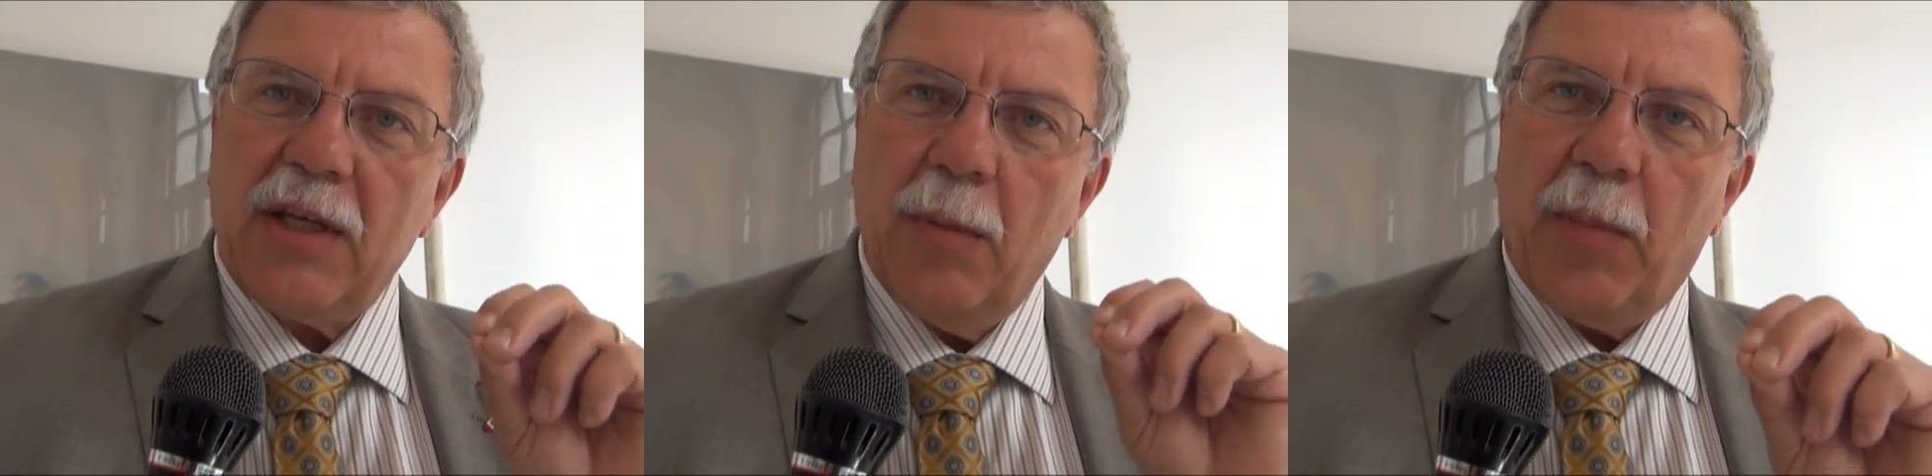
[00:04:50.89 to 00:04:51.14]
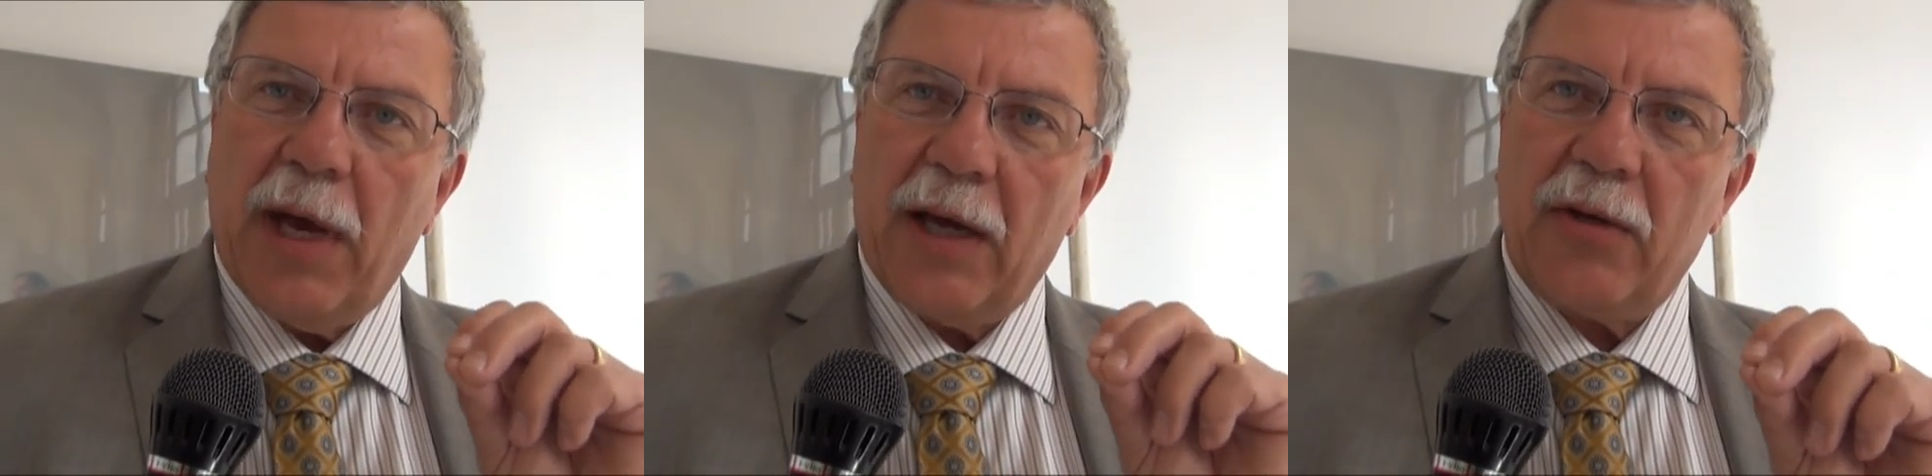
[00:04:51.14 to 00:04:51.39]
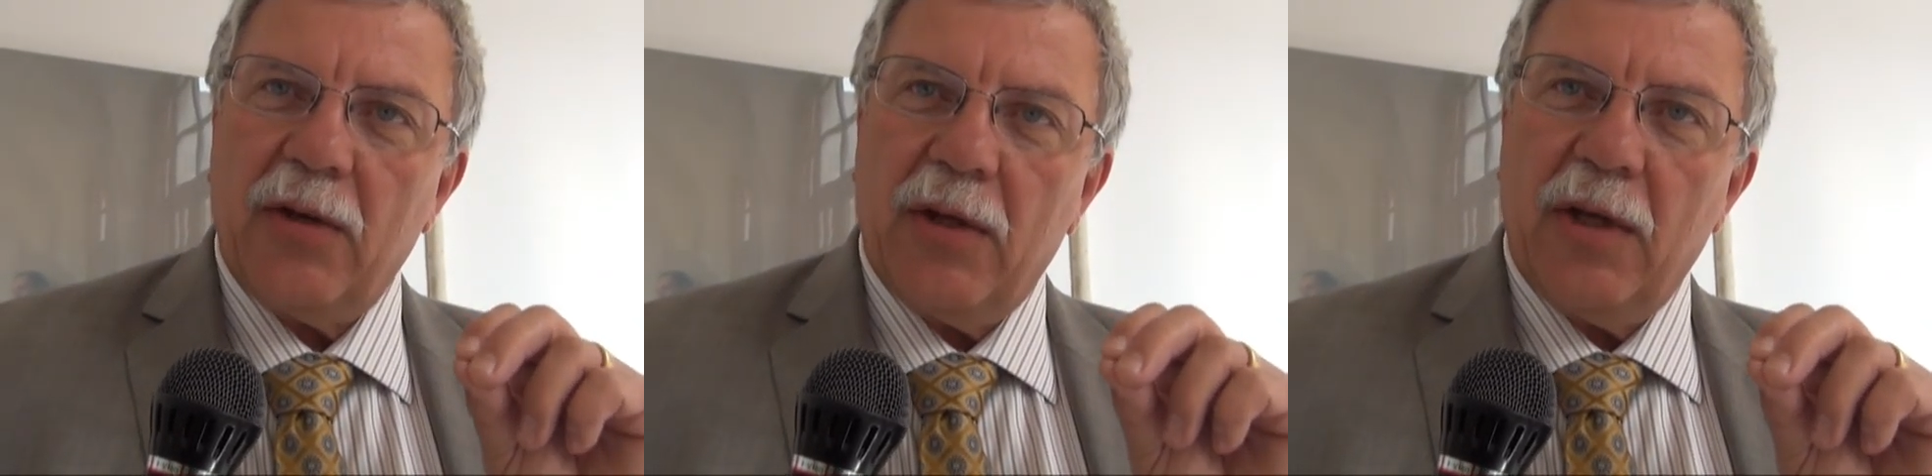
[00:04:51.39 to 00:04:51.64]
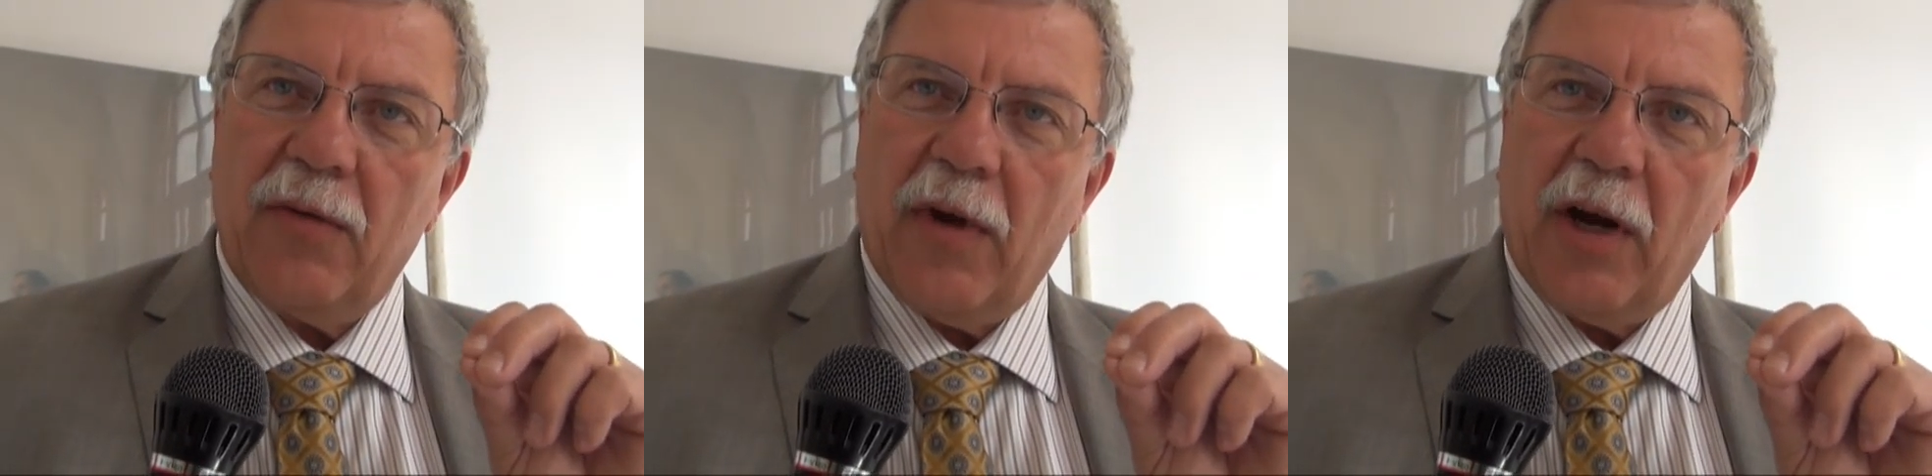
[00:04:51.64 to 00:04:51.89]
impact to
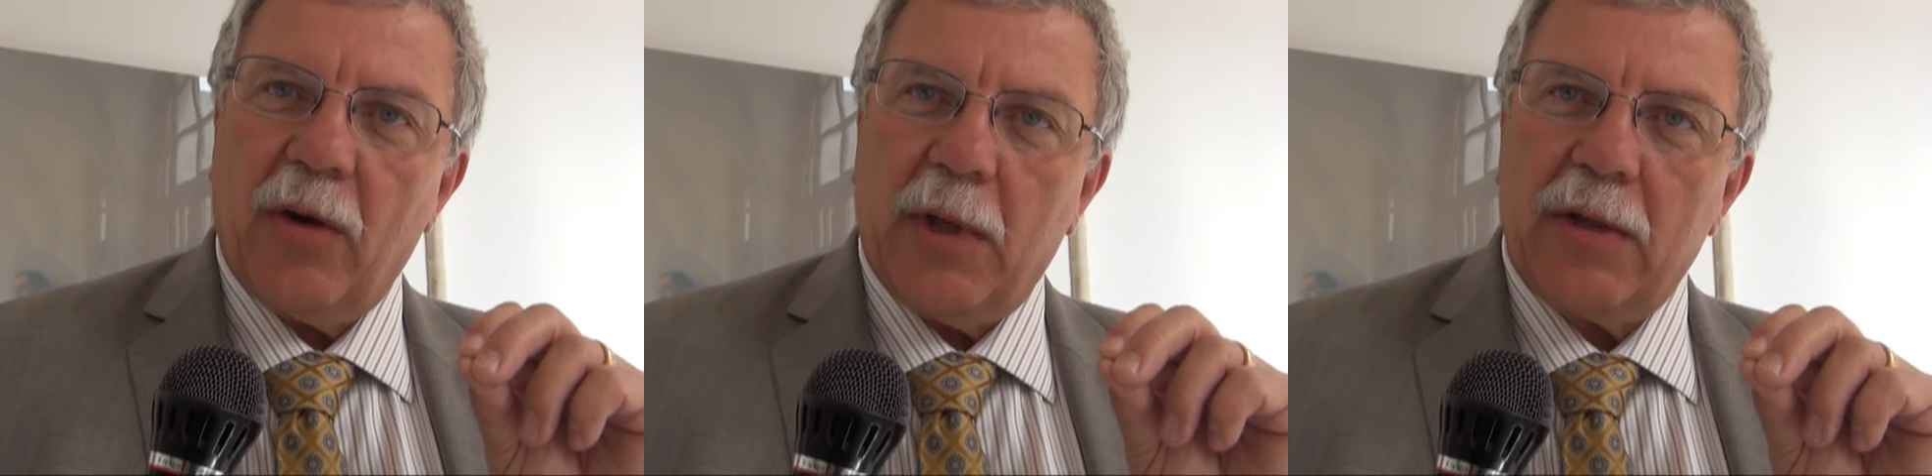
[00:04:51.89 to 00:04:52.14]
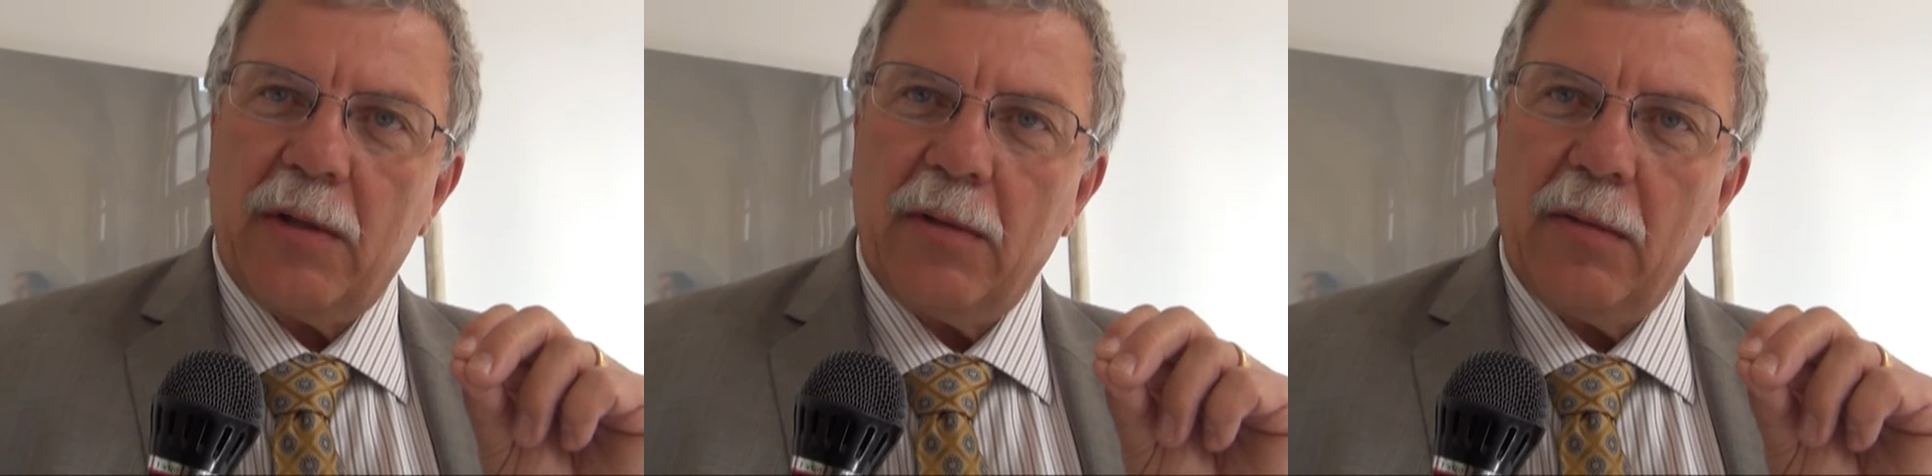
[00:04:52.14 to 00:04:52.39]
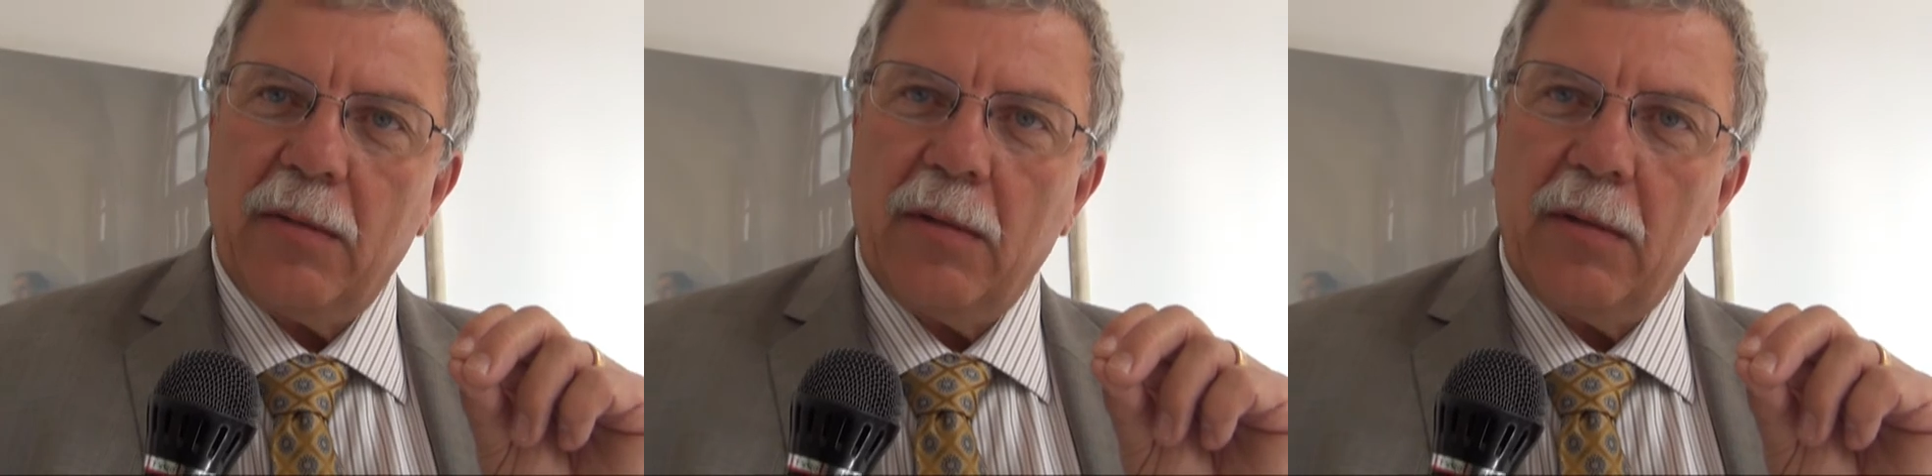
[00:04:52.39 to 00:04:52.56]
the environment,